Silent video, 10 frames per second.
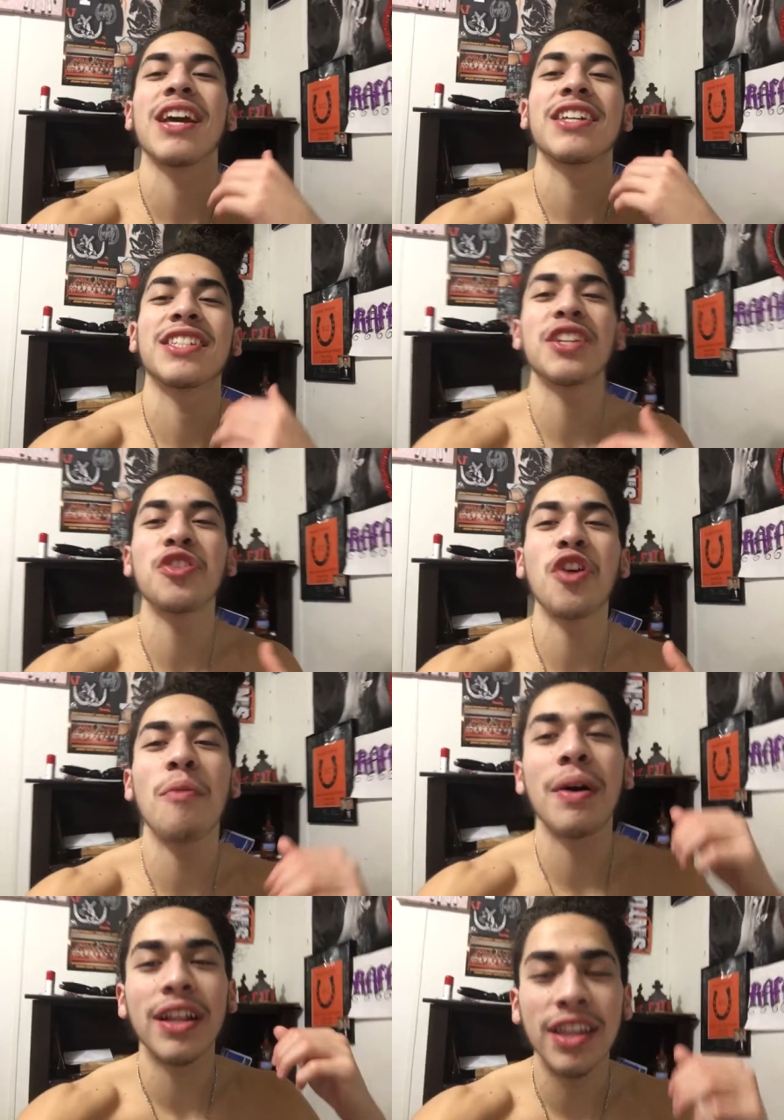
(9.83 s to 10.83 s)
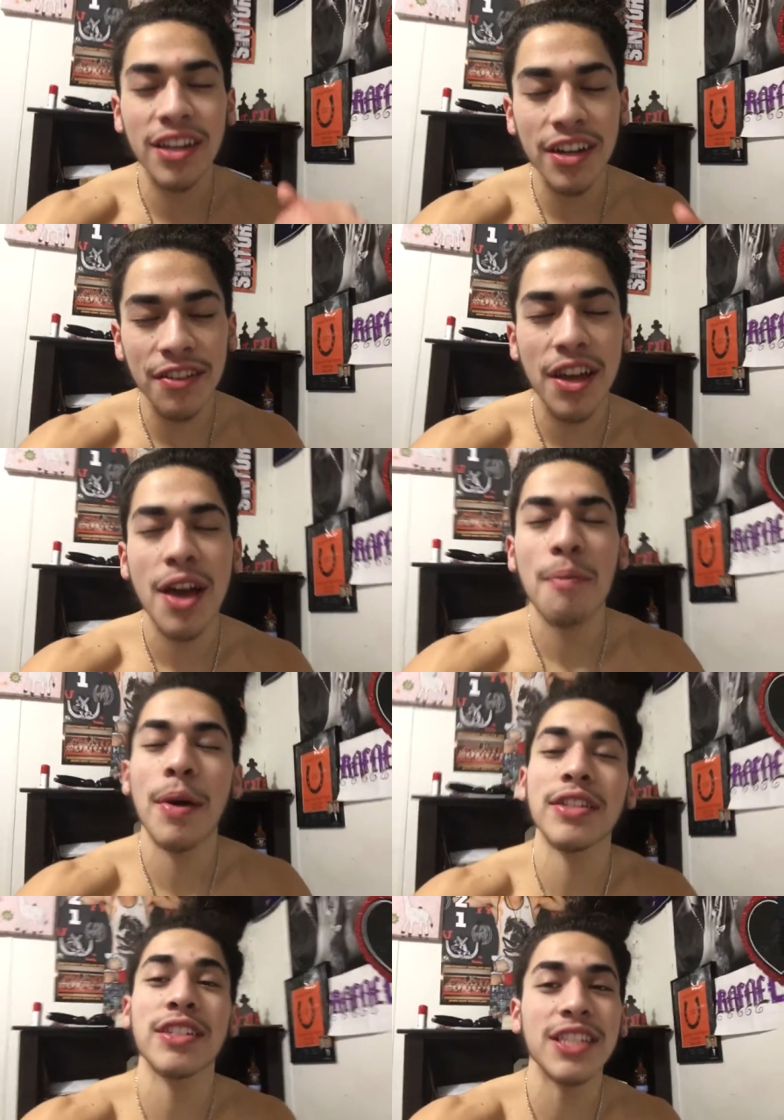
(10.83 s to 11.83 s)
Sending you all my love,
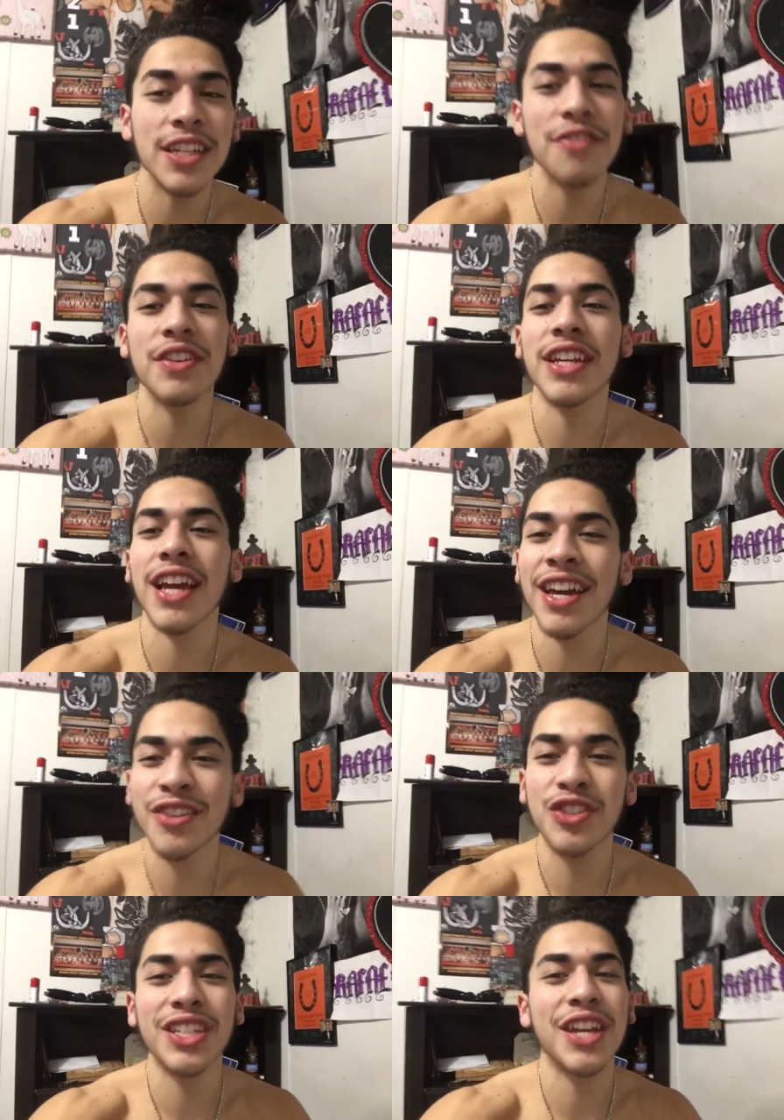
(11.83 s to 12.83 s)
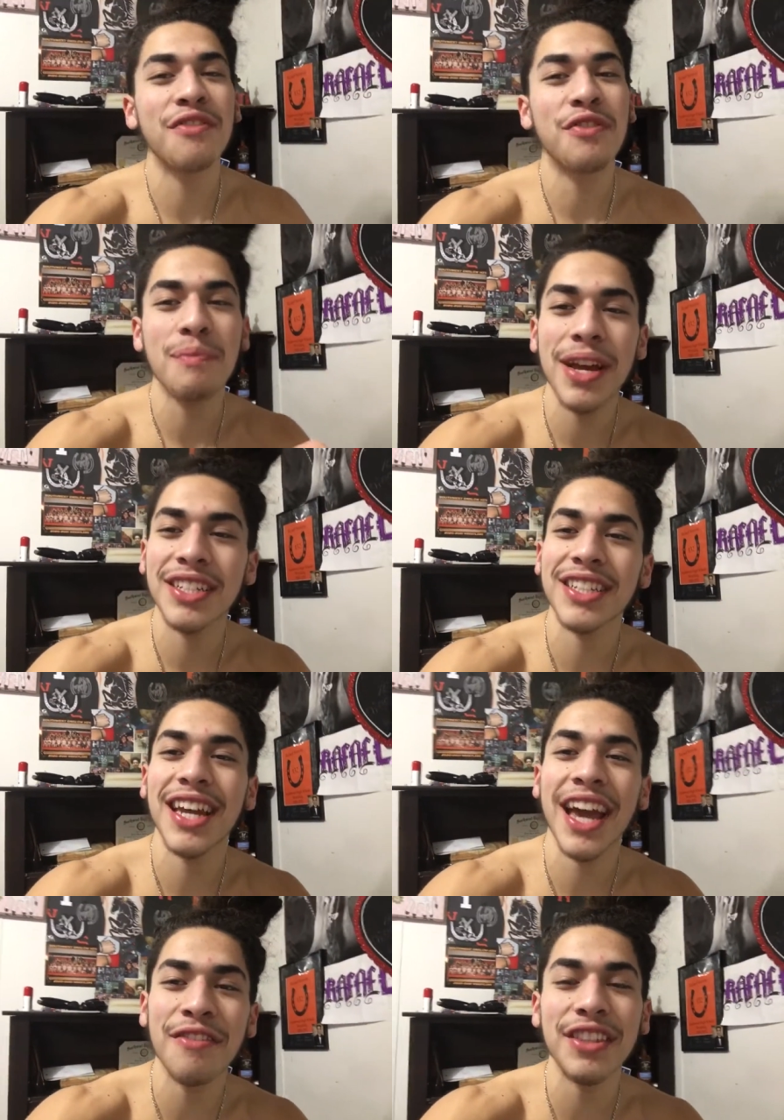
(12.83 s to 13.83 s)
positivity, energy, information,
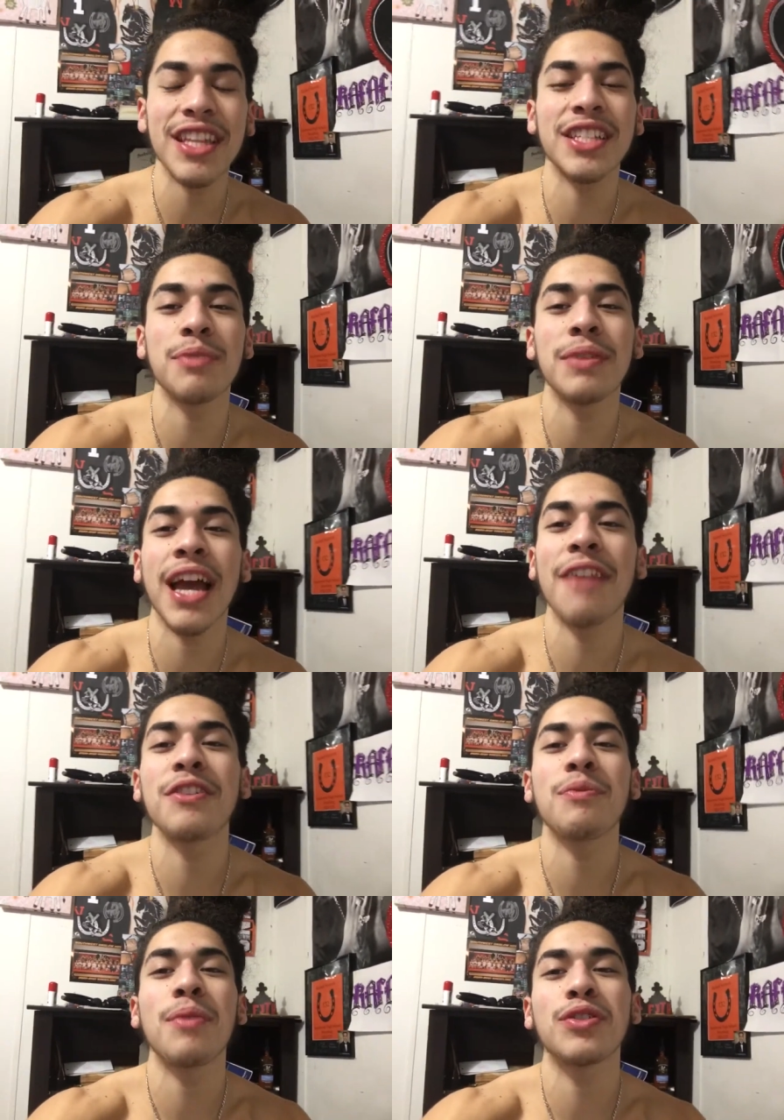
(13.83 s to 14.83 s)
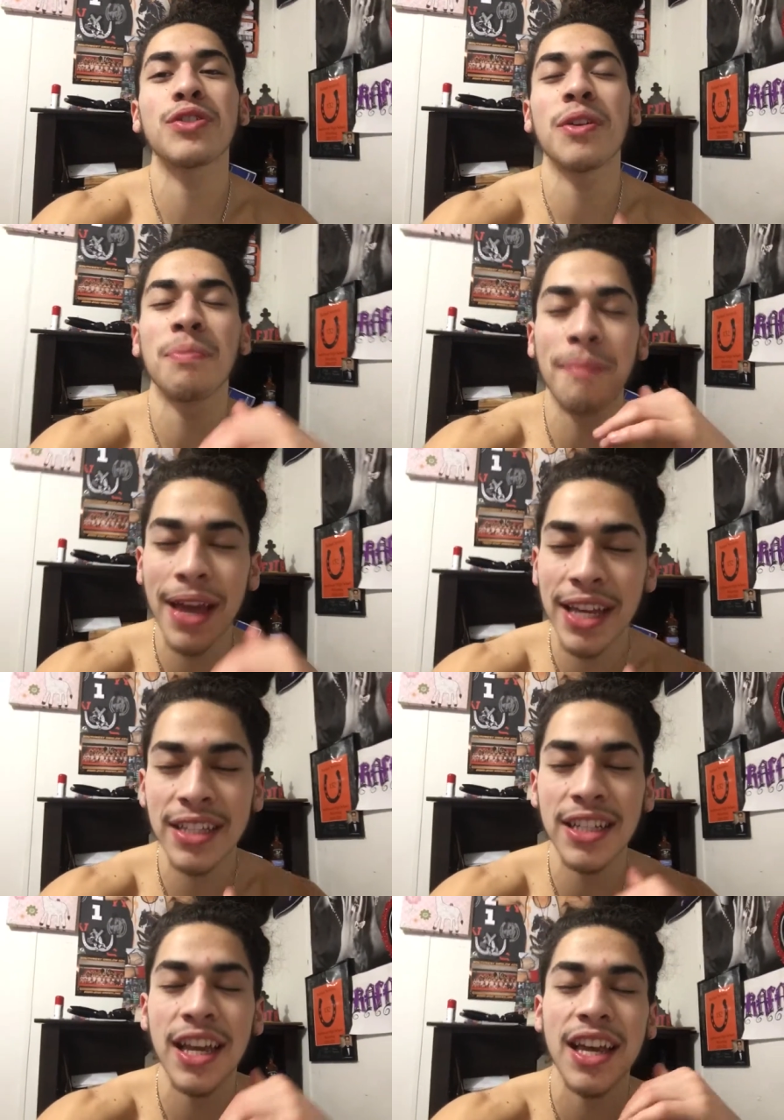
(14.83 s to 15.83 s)
everything to be having the most amazing